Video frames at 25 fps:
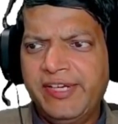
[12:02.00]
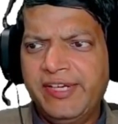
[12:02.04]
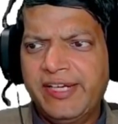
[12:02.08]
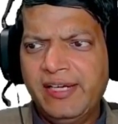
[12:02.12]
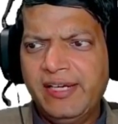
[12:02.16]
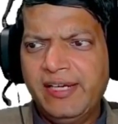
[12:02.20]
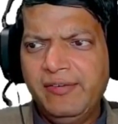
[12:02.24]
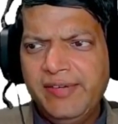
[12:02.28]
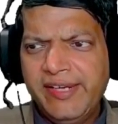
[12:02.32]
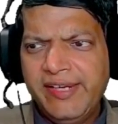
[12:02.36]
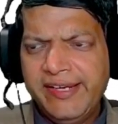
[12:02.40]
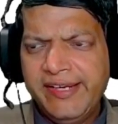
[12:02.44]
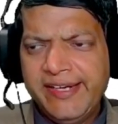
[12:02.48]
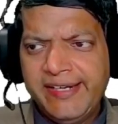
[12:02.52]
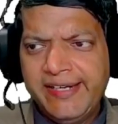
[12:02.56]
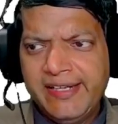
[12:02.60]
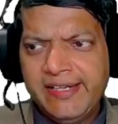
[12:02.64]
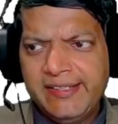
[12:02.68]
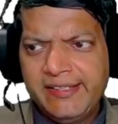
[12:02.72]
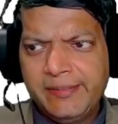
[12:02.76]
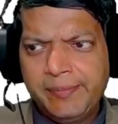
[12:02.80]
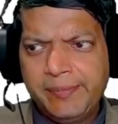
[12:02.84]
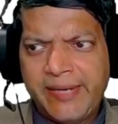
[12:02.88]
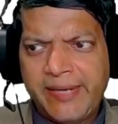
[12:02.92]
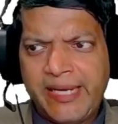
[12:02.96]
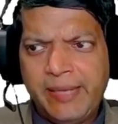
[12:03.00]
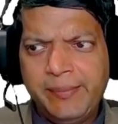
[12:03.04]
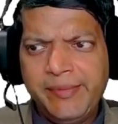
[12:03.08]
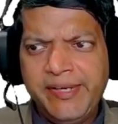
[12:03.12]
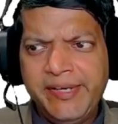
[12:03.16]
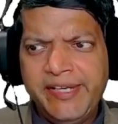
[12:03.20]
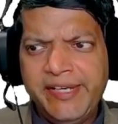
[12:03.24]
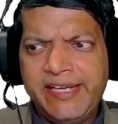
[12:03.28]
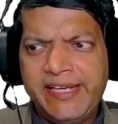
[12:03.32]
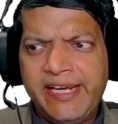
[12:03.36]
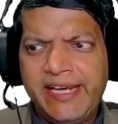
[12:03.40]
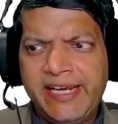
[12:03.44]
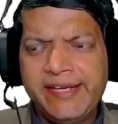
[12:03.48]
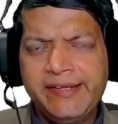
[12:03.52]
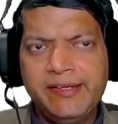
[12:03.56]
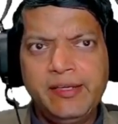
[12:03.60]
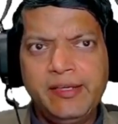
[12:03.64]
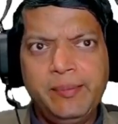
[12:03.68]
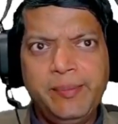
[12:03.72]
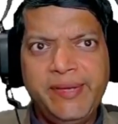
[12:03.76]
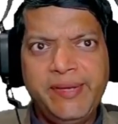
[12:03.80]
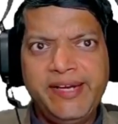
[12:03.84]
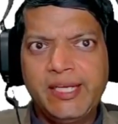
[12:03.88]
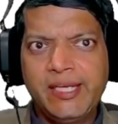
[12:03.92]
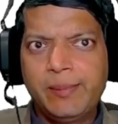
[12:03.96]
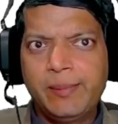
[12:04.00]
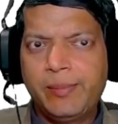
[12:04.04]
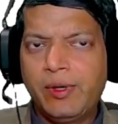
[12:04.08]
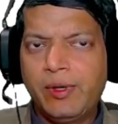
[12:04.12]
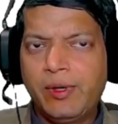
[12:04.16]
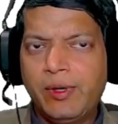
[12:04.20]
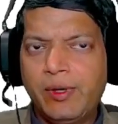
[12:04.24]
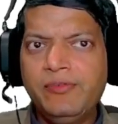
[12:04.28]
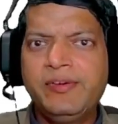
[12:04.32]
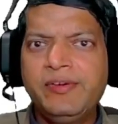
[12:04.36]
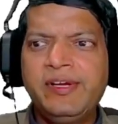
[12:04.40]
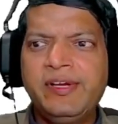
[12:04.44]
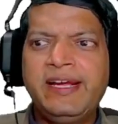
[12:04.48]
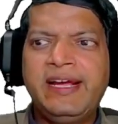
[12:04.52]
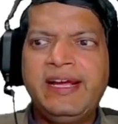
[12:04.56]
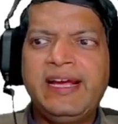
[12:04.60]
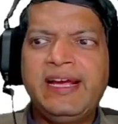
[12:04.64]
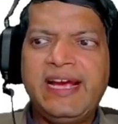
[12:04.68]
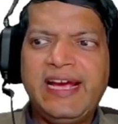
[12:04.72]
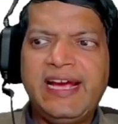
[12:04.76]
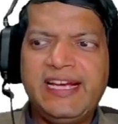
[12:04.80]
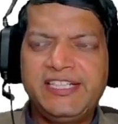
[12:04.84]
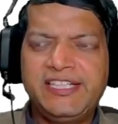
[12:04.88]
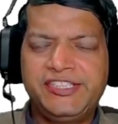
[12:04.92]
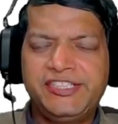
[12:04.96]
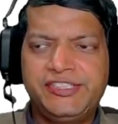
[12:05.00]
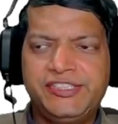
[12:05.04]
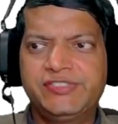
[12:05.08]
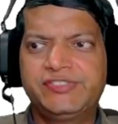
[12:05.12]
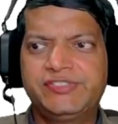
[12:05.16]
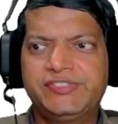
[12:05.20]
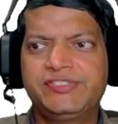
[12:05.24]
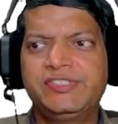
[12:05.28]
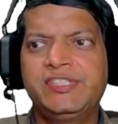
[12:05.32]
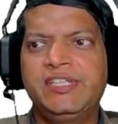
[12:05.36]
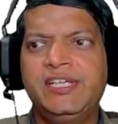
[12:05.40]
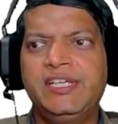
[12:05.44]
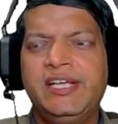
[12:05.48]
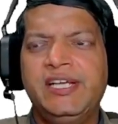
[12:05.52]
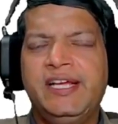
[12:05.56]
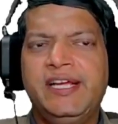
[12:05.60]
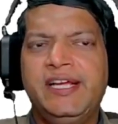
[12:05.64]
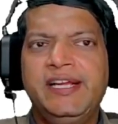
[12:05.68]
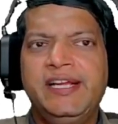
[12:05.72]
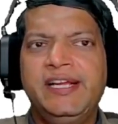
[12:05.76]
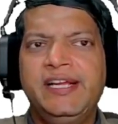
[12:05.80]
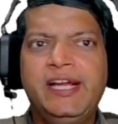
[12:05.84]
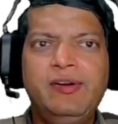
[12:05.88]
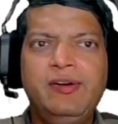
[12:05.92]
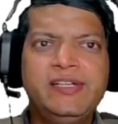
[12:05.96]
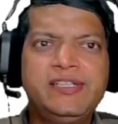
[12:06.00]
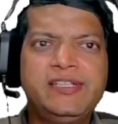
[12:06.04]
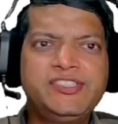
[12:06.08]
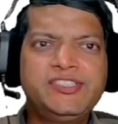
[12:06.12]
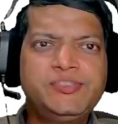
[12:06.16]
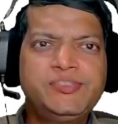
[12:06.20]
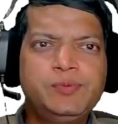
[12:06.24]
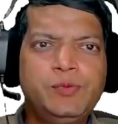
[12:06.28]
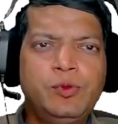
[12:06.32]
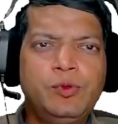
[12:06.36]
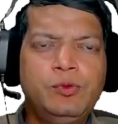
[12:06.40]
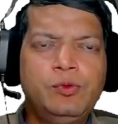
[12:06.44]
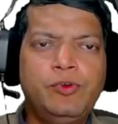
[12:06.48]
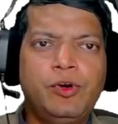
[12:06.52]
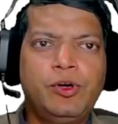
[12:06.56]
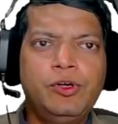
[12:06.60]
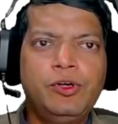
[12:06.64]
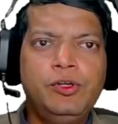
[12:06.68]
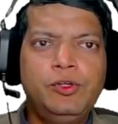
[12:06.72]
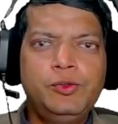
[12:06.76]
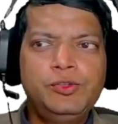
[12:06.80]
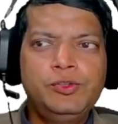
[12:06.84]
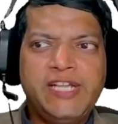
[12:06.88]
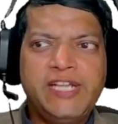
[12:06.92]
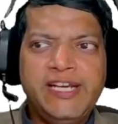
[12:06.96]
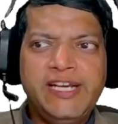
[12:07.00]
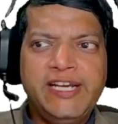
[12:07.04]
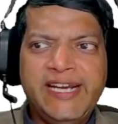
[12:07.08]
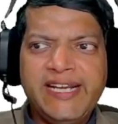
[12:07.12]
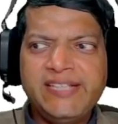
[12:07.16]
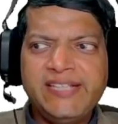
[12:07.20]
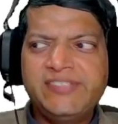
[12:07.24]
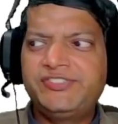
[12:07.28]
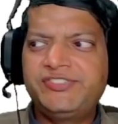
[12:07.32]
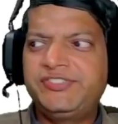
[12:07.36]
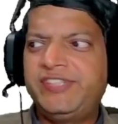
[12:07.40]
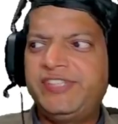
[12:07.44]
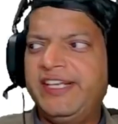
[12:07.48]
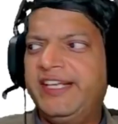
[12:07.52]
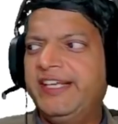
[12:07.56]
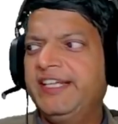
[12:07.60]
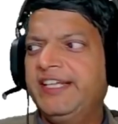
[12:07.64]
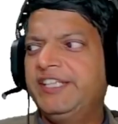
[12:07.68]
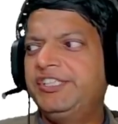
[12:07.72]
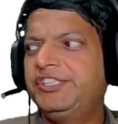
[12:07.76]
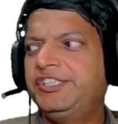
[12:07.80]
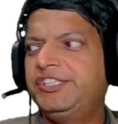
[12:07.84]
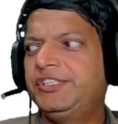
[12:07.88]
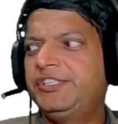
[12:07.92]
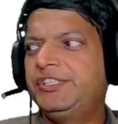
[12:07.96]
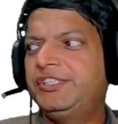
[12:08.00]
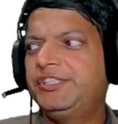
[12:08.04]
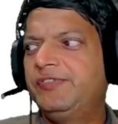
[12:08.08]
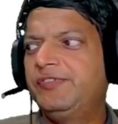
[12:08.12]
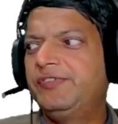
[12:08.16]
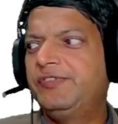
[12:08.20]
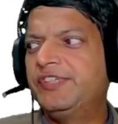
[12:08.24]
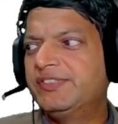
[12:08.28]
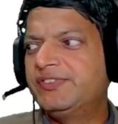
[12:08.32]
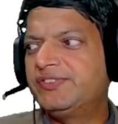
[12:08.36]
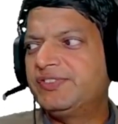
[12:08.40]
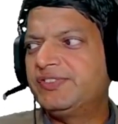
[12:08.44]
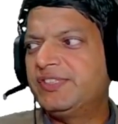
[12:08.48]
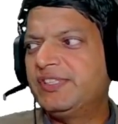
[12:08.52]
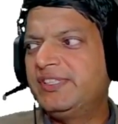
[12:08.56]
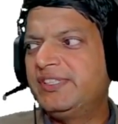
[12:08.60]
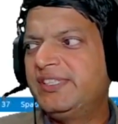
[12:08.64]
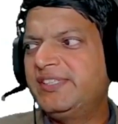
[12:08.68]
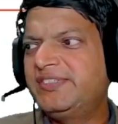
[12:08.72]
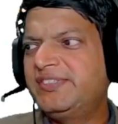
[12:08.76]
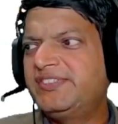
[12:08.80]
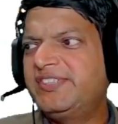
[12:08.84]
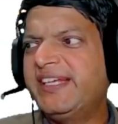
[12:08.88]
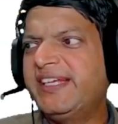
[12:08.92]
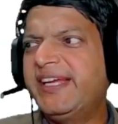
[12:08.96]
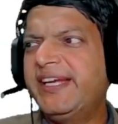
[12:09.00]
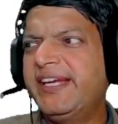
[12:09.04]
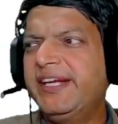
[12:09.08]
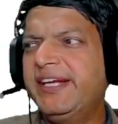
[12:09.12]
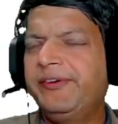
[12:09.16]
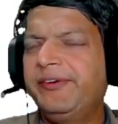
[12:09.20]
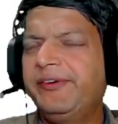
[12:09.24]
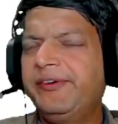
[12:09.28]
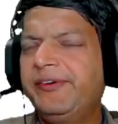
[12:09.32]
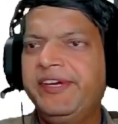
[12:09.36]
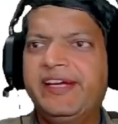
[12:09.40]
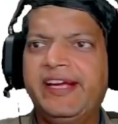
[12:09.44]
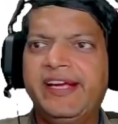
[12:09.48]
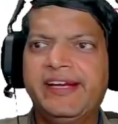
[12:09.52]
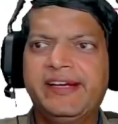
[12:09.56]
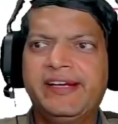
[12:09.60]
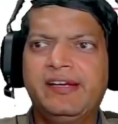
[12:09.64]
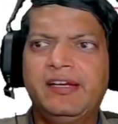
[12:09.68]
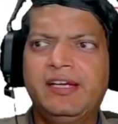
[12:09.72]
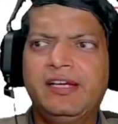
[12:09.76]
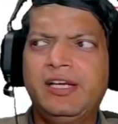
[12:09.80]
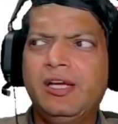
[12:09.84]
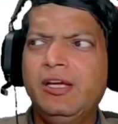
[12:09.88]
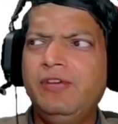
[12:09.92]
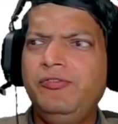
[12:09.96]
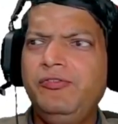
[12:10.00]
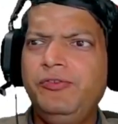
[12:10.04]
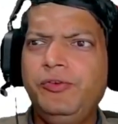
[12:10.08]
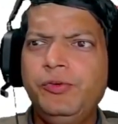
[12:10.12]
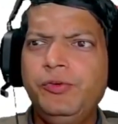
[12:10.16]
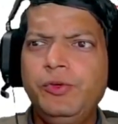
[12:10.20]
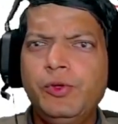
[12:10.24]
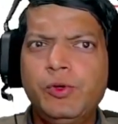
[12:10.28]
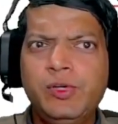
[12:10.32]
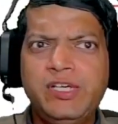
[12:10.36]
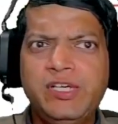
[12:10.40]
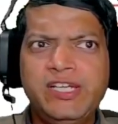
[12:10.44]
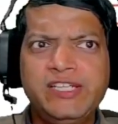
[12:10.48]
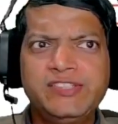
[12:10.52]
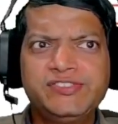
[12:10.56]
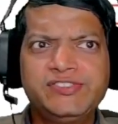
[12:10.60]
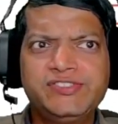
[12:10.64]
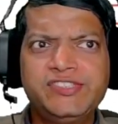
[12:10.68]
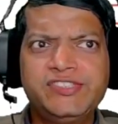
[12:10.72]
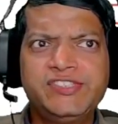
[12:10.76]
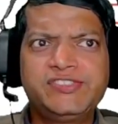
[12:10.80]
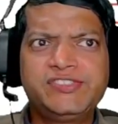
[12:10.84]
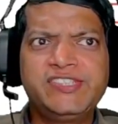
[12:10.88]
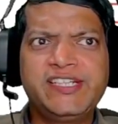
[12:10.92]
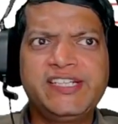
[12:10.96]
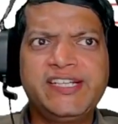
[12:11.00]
we are getting the primary diagonal made up of hashes. Now let us move on to the next stage, which is the secondary diagonal. Now if you notice the